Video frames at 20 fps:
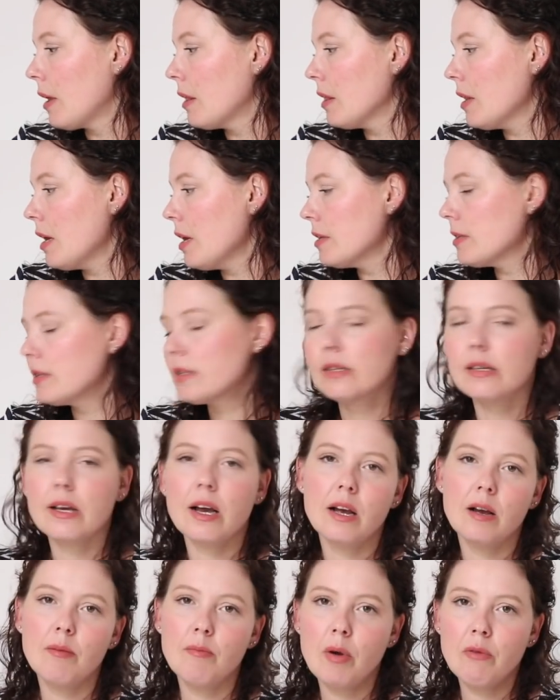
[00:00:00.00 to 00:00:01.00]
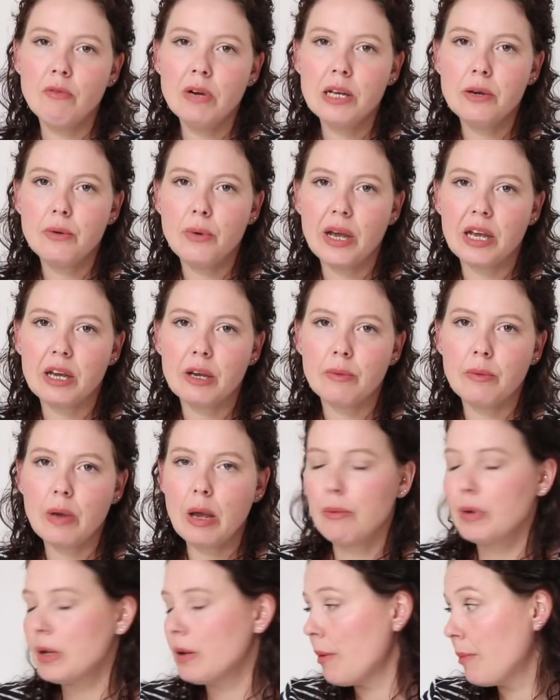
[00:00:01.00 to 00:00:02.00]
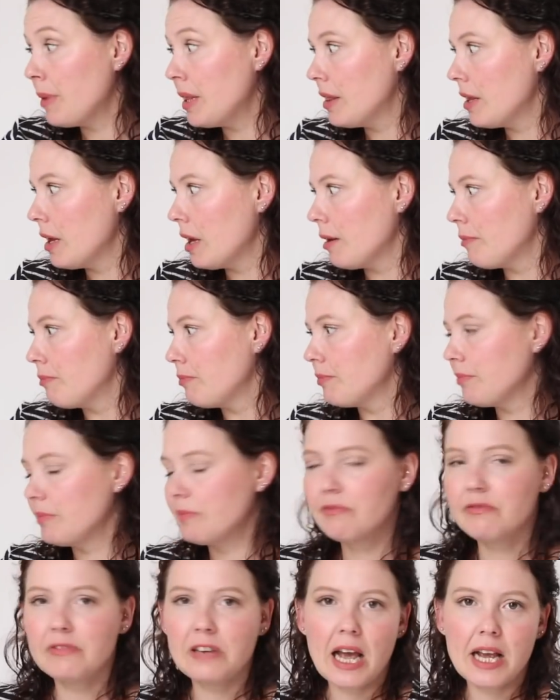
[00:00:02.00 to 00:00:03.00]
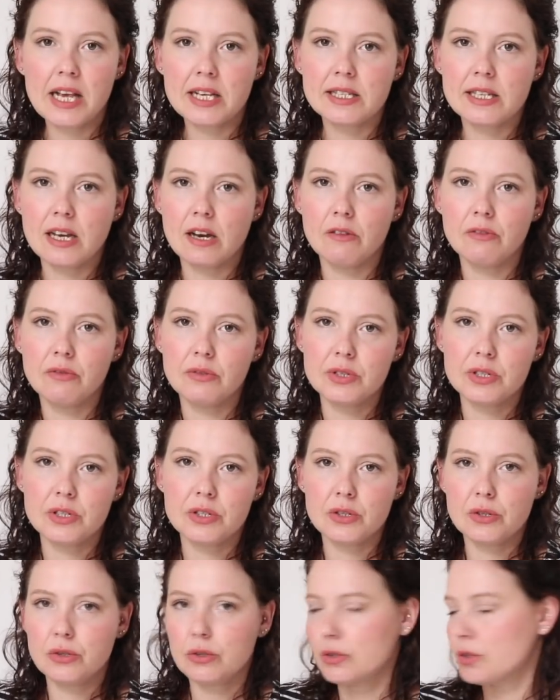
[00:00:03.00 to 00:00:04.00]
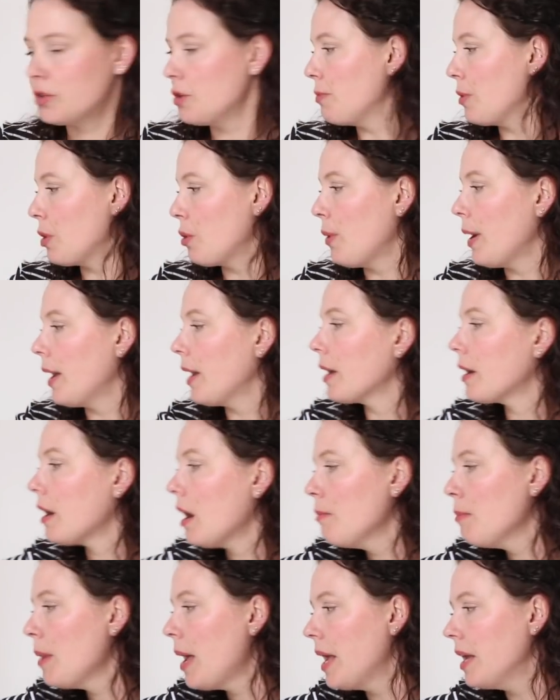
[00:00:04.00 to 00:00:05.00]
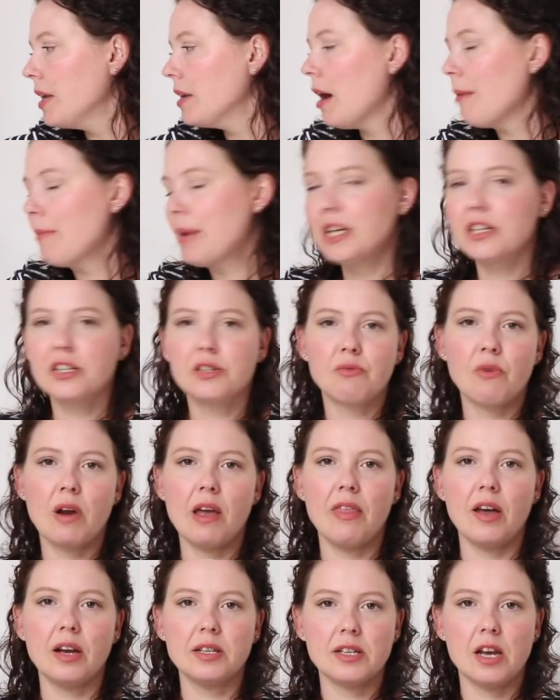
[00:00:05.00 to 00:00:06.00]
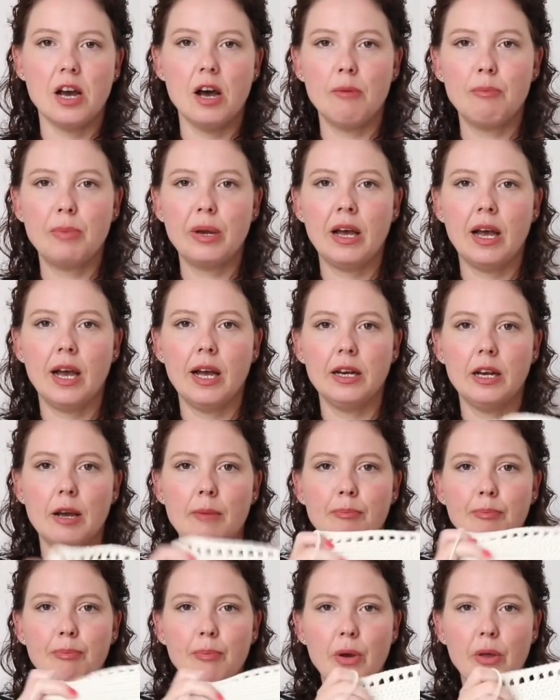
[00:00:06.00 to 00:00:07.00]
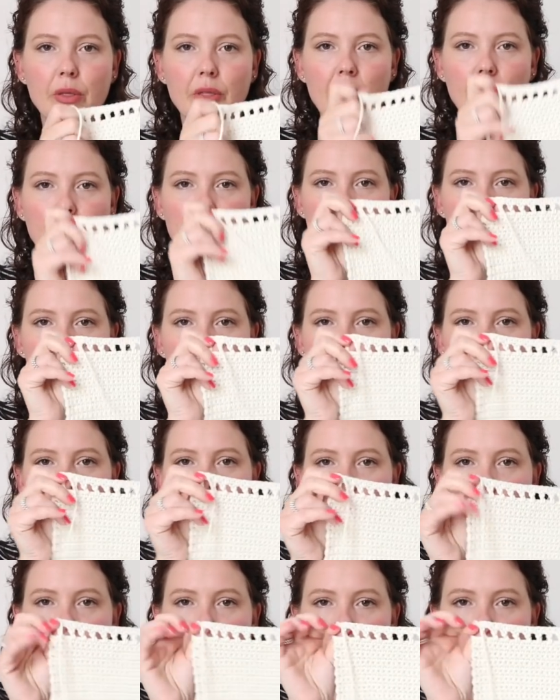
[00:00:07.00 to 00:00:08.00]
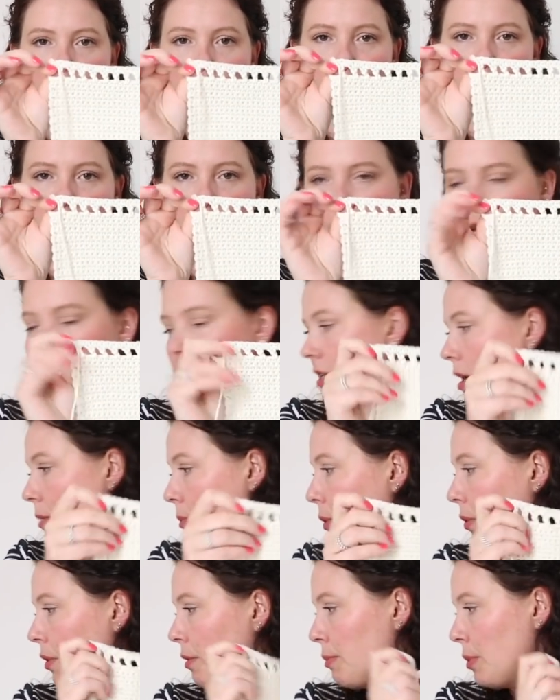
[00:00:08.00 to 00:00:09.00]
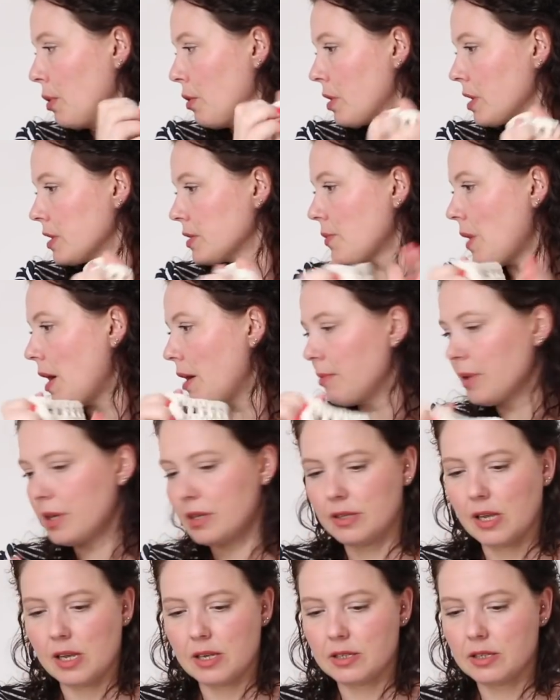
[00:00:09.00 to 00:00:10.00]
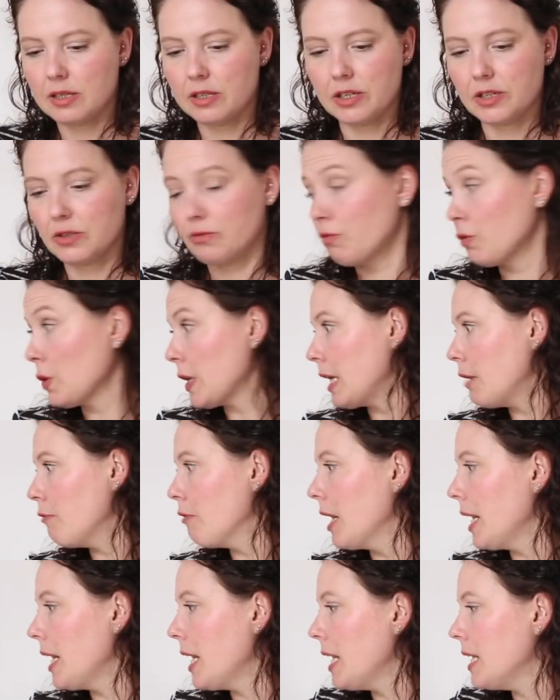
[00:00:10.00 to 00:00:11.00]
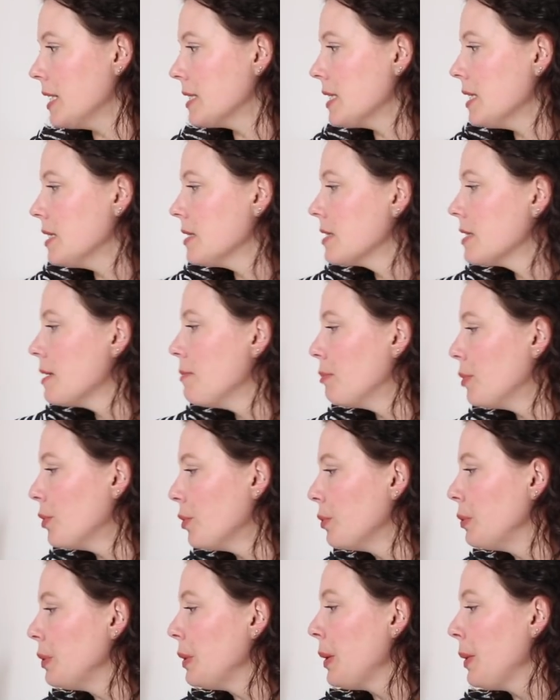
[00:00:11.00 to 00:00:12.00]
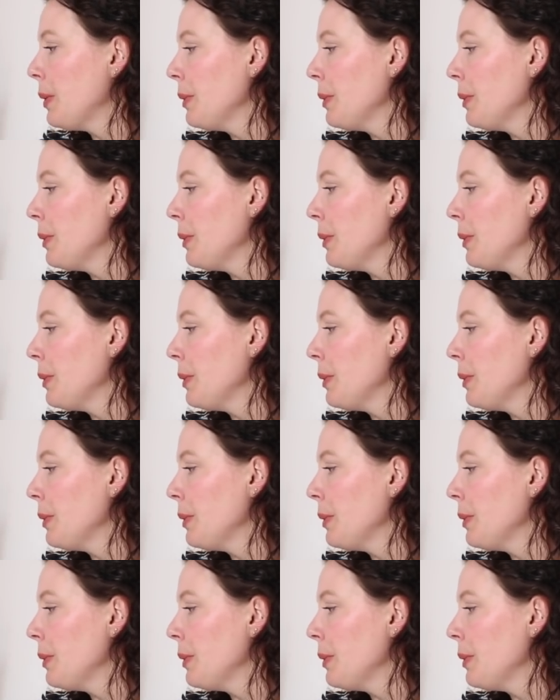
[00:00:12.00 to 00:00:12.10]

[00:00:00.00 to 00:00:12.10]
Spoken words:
that's a really quick. The flag itself was super quick. I may just write that up and put that up on the blog as well, because that's just really, really easy and simple.